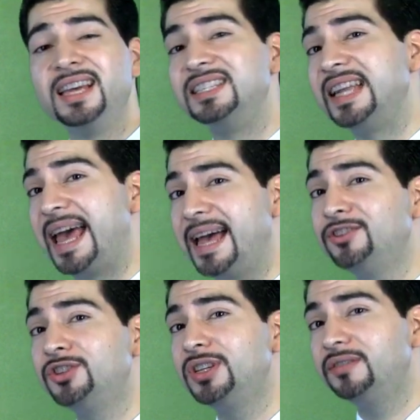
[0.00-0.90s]
as an
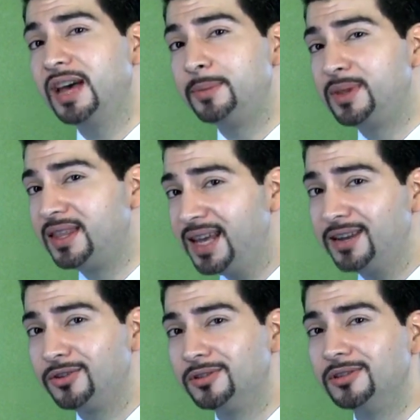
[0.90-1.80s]
adjective,
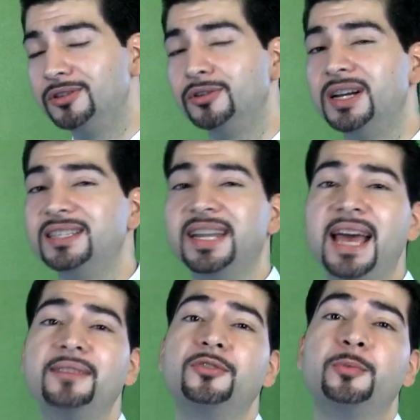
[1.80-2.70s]
hypothetical, or as an
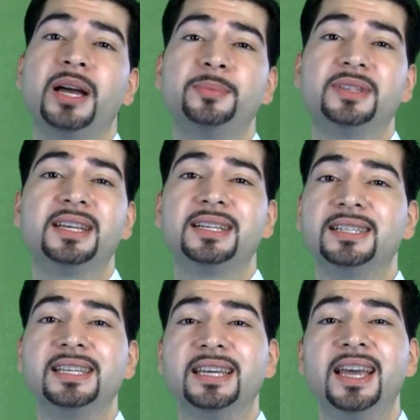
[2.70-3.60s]
adverb,
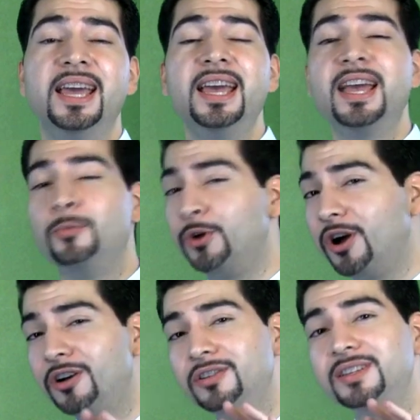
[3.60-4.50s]
hypothetically.
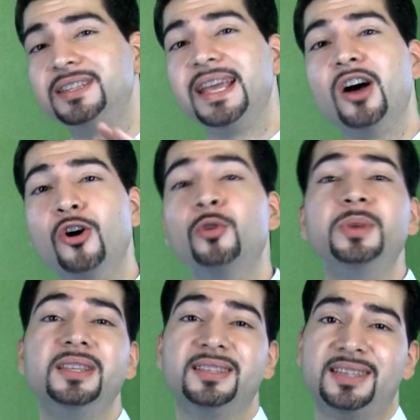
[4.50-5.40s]
Regardless, they all
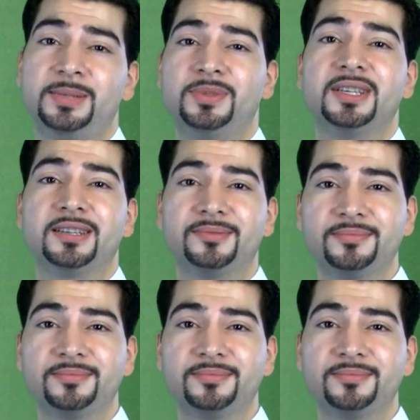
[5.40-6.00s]
mean the same thing.